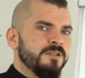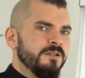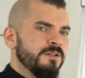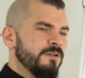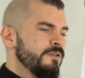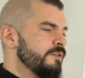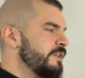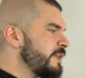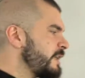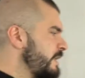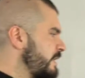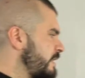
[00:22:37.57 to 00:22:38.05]

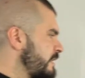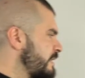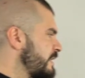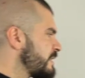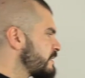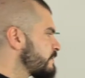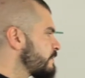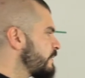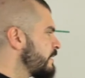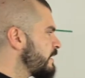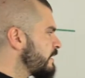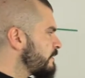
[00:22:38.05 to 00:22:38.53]
Okay,
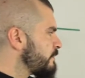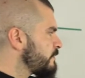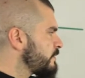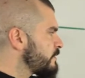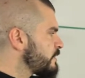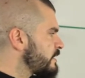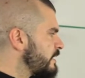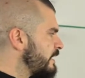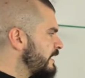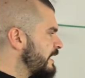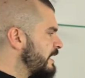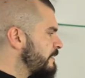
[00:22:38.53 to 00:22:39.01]
that's why I'm
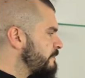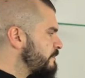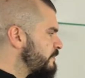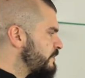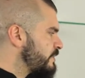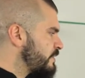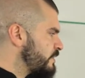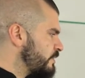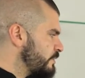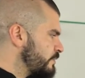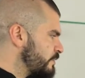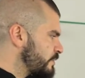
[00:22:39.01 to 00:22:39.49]
using lime
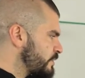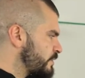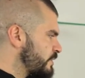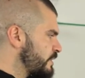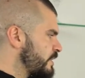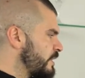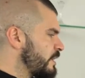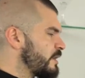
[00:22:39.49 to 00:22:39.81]
juice.